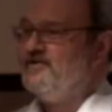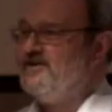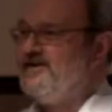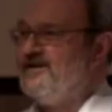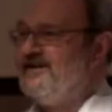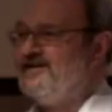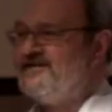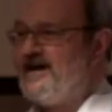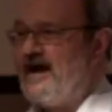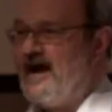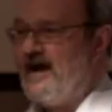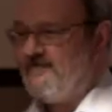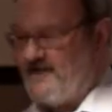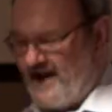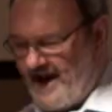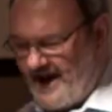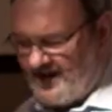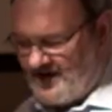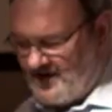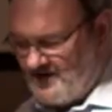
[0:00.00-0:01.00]
need to
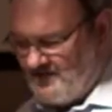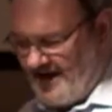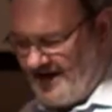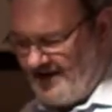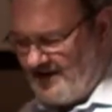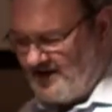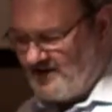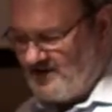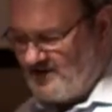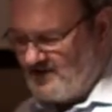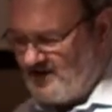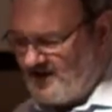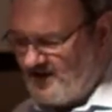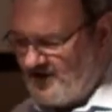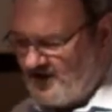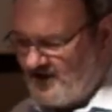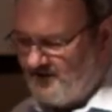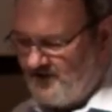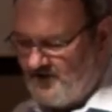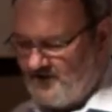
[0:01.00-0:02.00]
have ecumenical
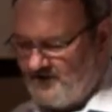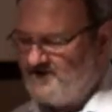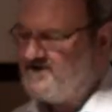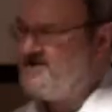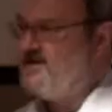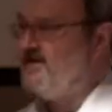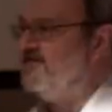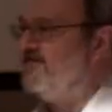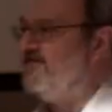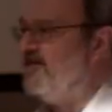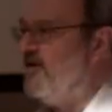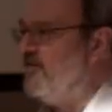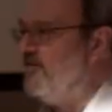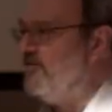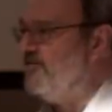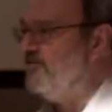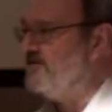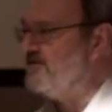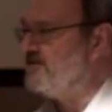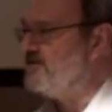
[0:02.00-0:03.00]
and community
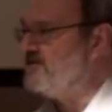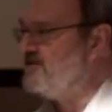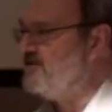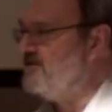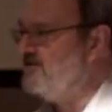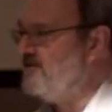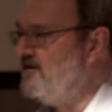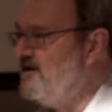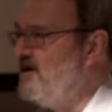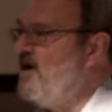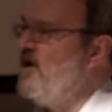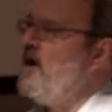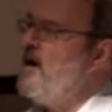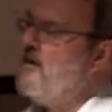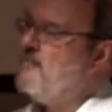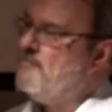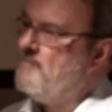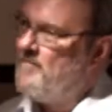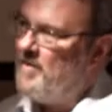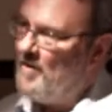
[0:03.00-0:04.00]
involvement,
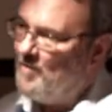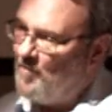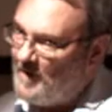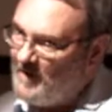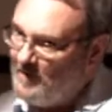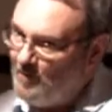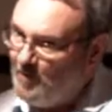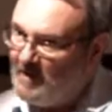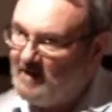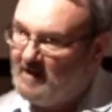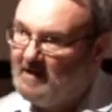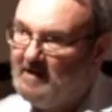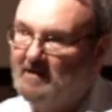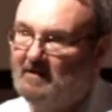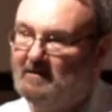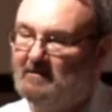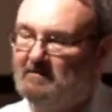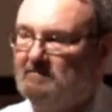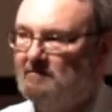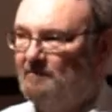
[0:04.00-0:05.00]
but we
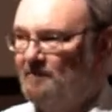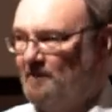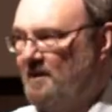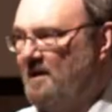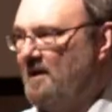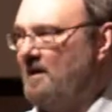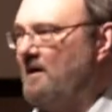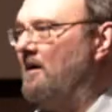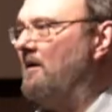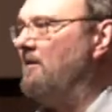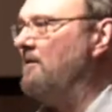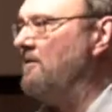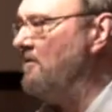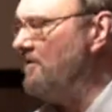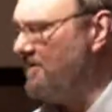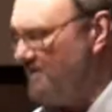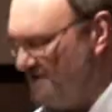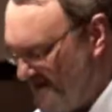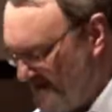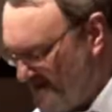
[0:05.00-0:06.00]
will
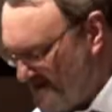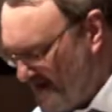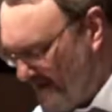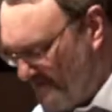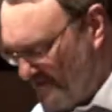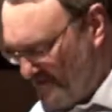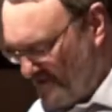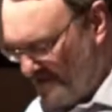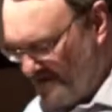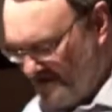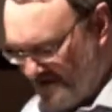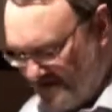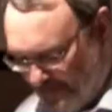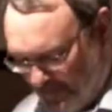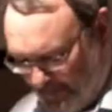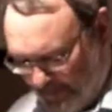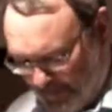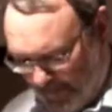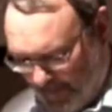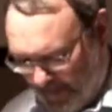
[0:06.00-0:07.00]
look at
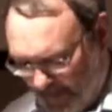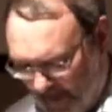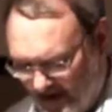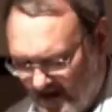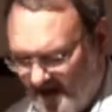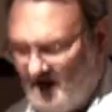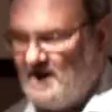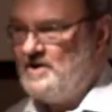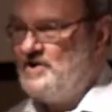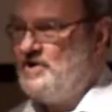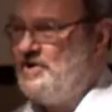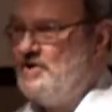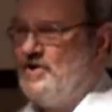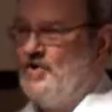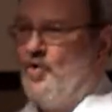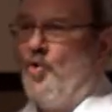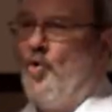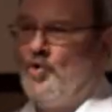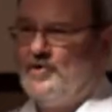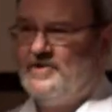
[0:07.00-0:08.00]
exceptions.
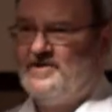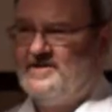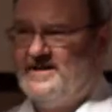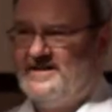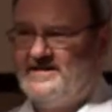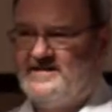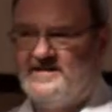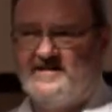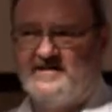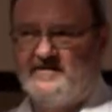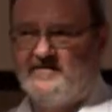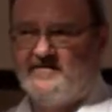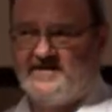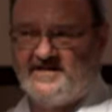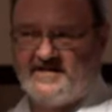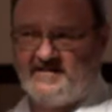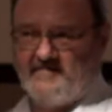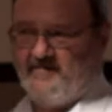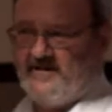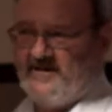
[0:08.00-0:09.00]
All you need to do
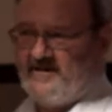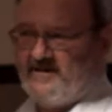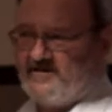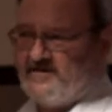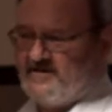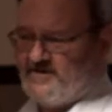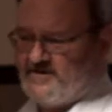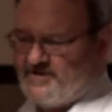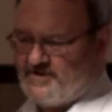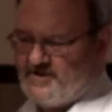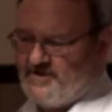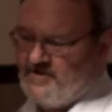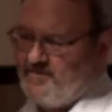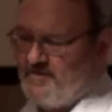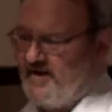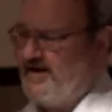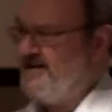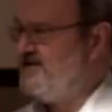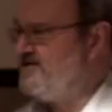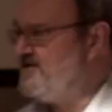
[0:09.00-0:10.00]
is submit two
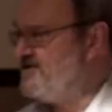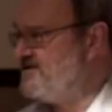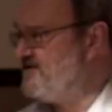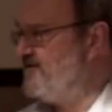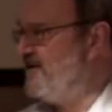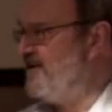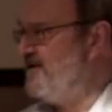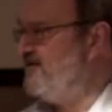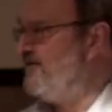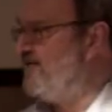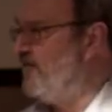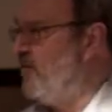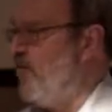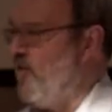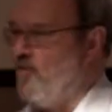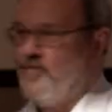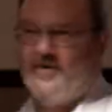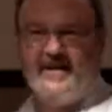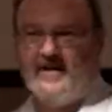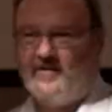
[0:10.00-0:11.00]
pages of
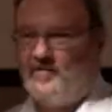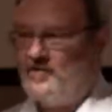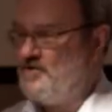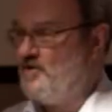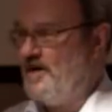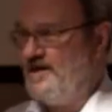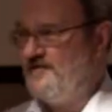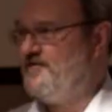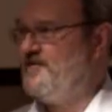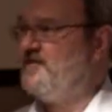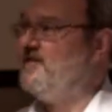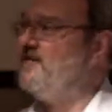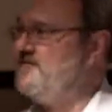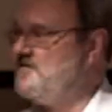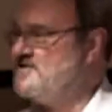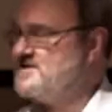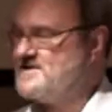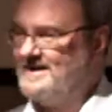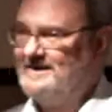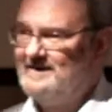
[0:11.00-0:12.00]
A4. We don't, you, if, you, if
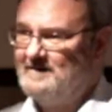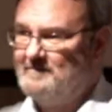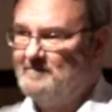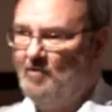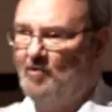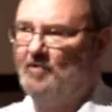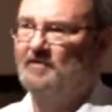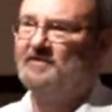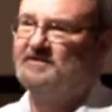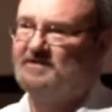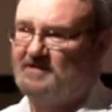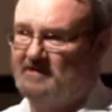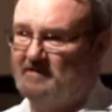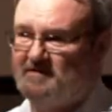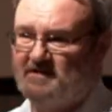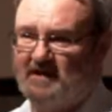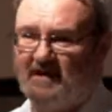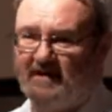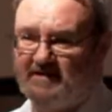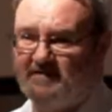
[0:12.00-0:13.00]
you send in more than two
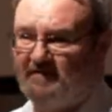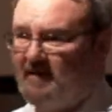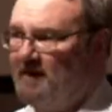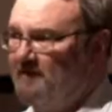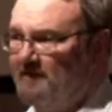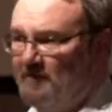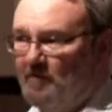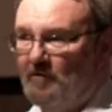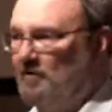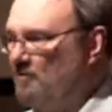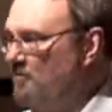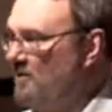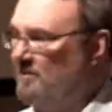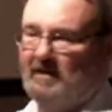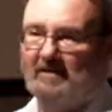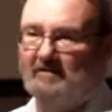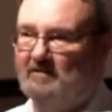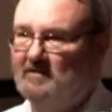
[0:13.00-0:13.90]
sides of A4, we won't